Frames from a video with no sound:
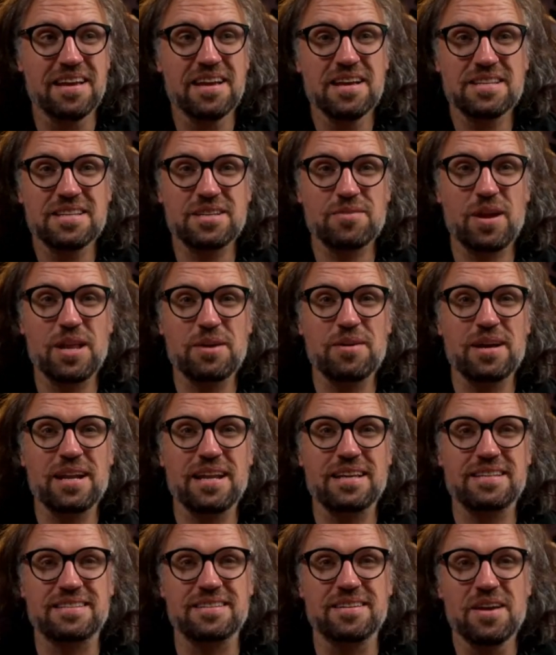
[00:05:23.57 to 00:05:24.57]
So anyway,
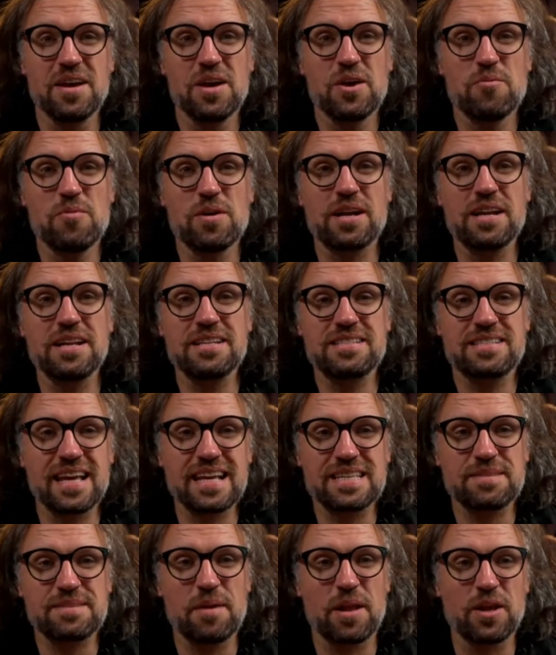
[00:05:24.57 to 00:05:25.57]
listen, we're going to say
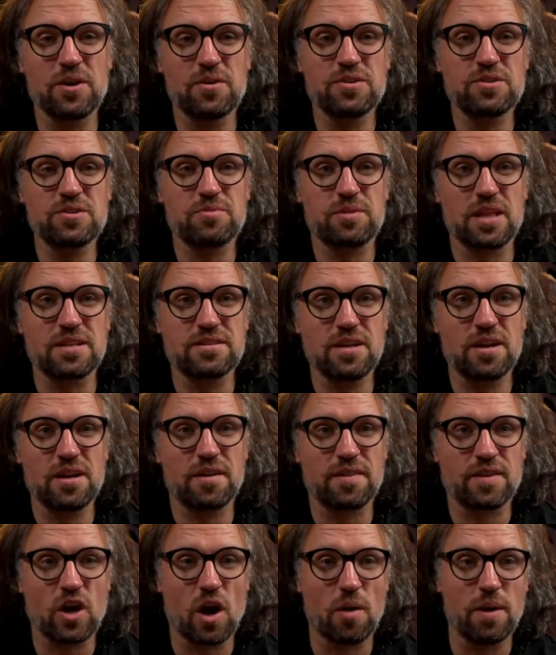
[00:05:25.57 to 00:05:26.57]
some hellos. We're going to turn to
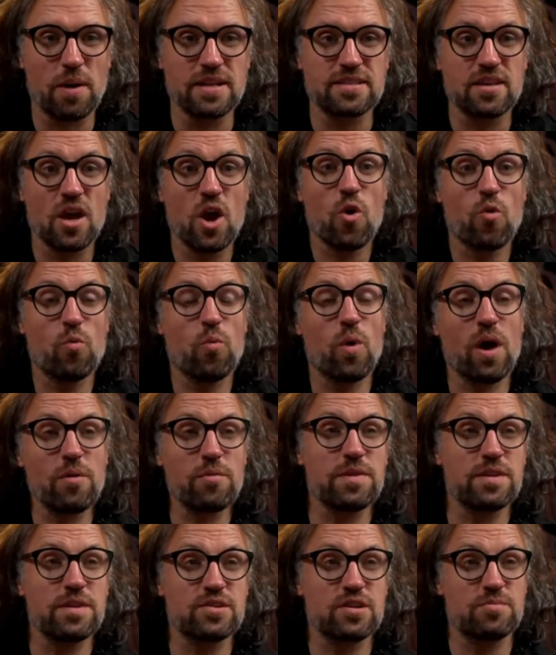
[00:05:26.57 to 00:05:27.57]
the comments while we're
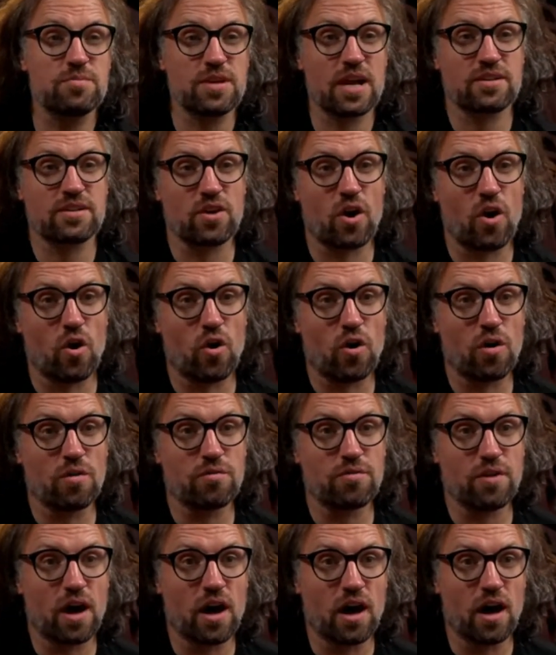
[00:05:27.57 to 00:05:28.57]
on the subject of
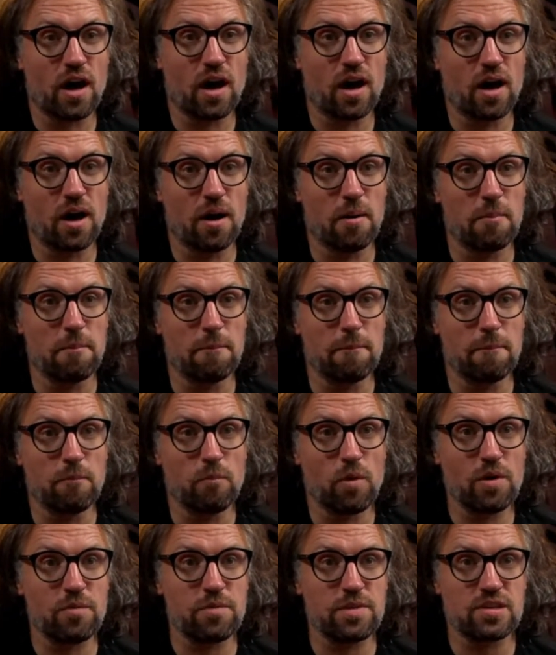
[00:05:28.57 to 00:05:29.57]

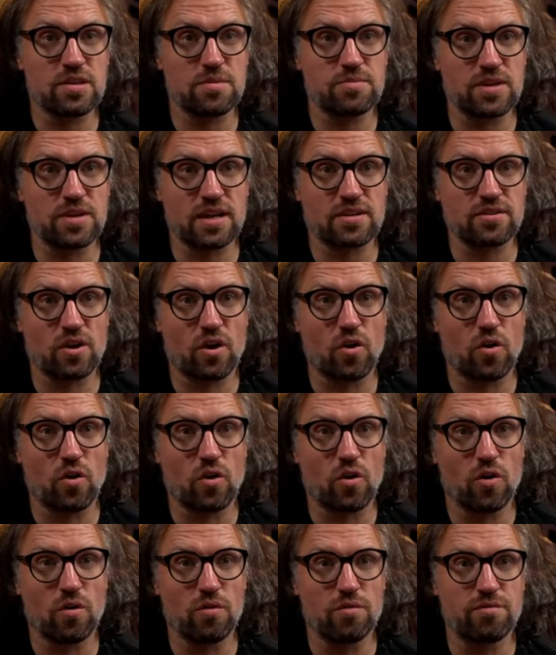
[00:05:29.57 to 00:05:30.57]

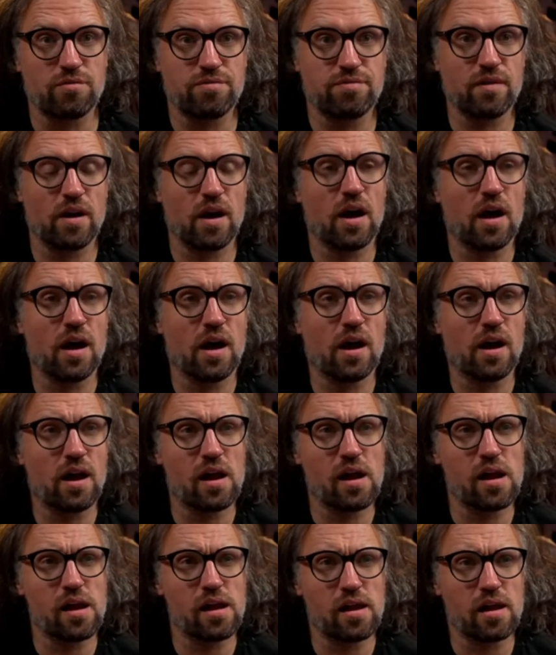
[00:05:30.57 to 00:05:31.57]

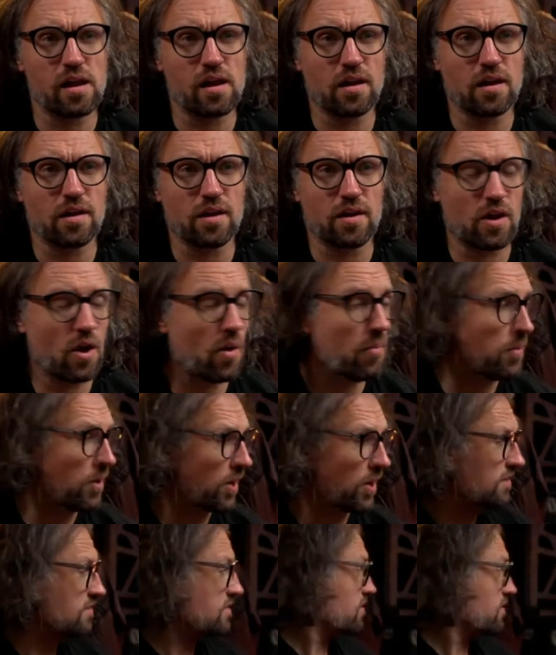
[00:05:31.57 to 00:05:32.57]

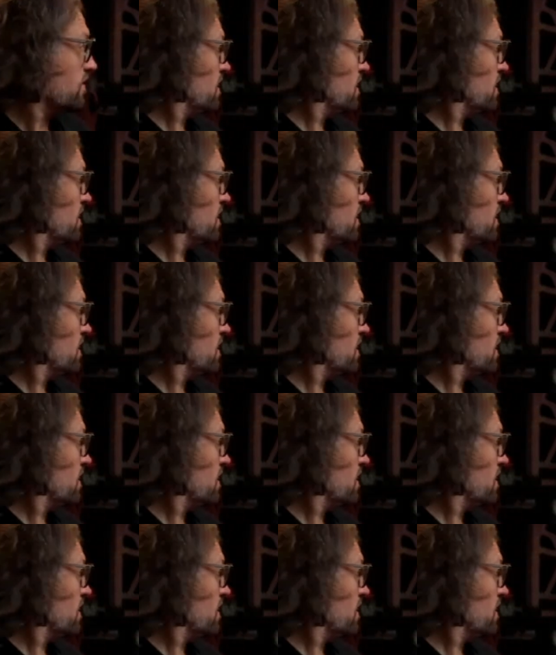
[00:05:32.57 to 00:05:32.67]
humbuckers.